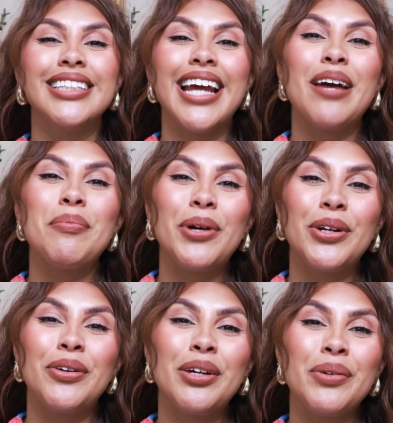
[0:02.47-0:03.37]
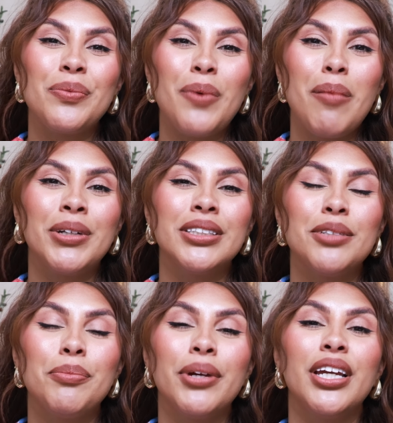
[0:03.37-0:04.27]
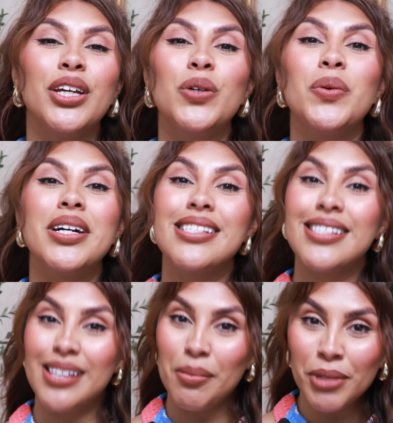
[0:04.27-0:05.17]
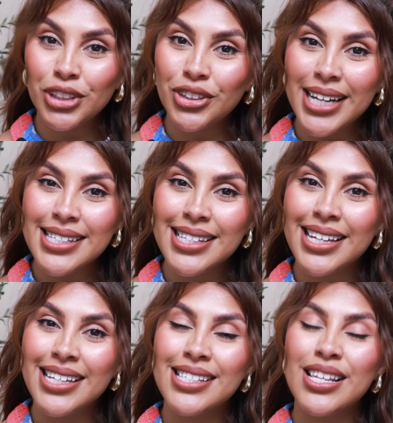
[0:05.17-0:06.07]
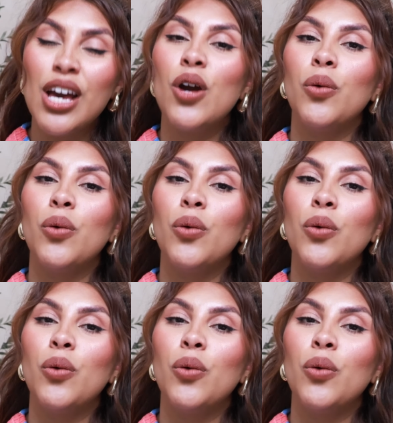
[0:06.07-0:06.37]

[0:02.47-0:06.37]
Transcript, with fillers: Today I'm partnering with Walmart to bring you summer dresses,